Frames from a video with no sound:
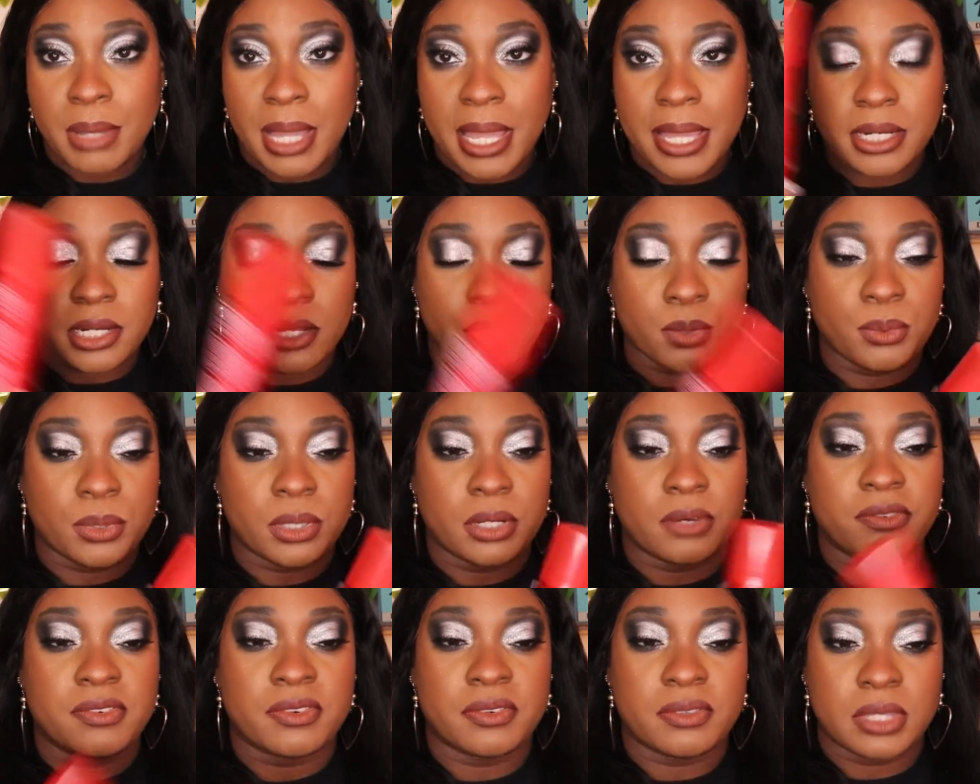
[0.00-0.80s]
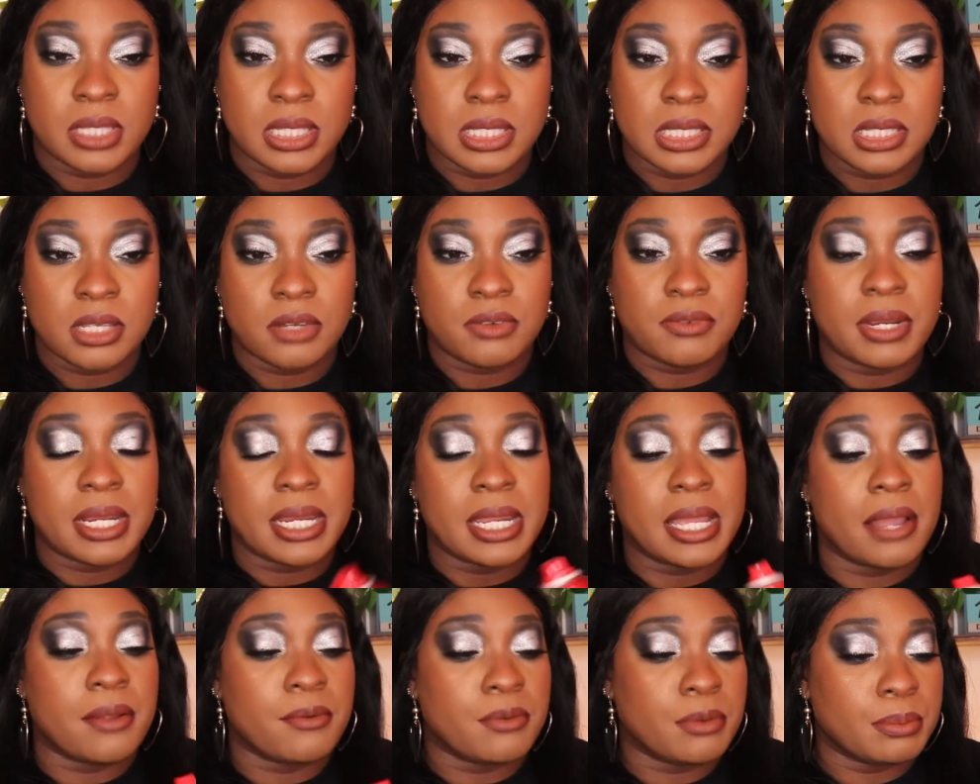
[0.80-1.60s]
buy another one of this
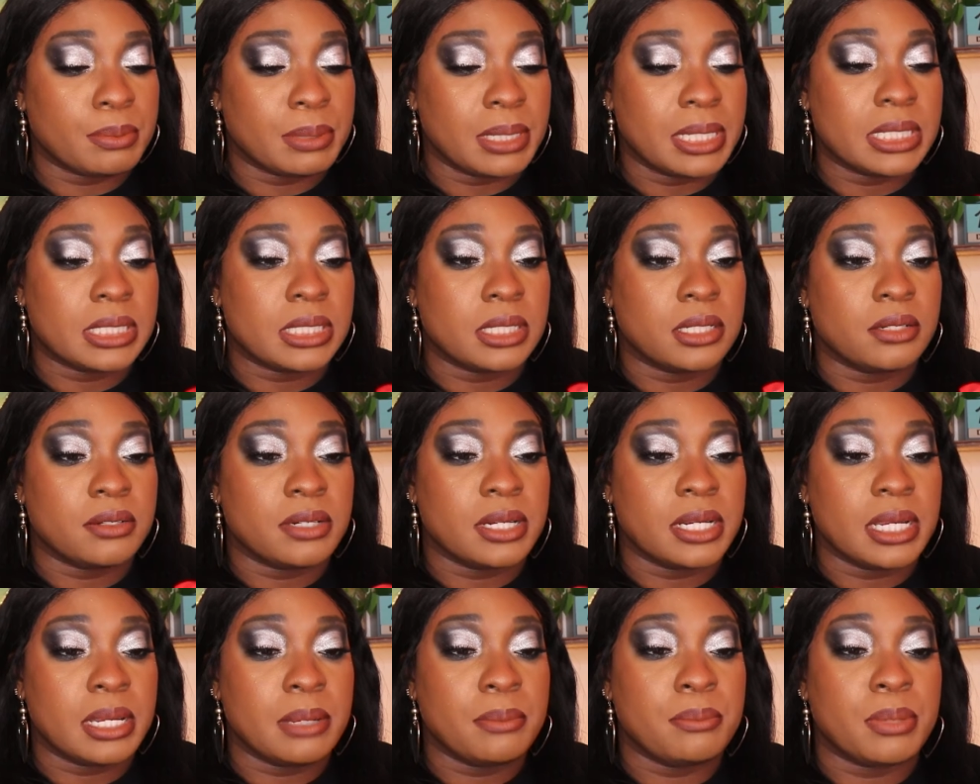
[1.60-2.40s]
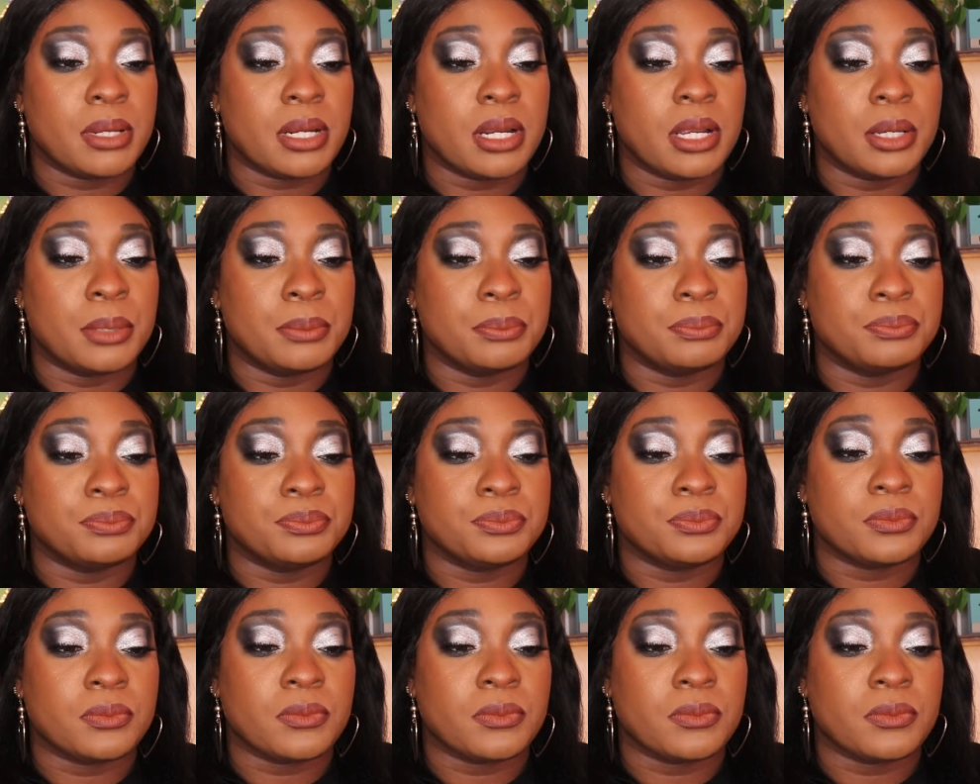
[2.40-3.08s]
already. I replaced it already, but um,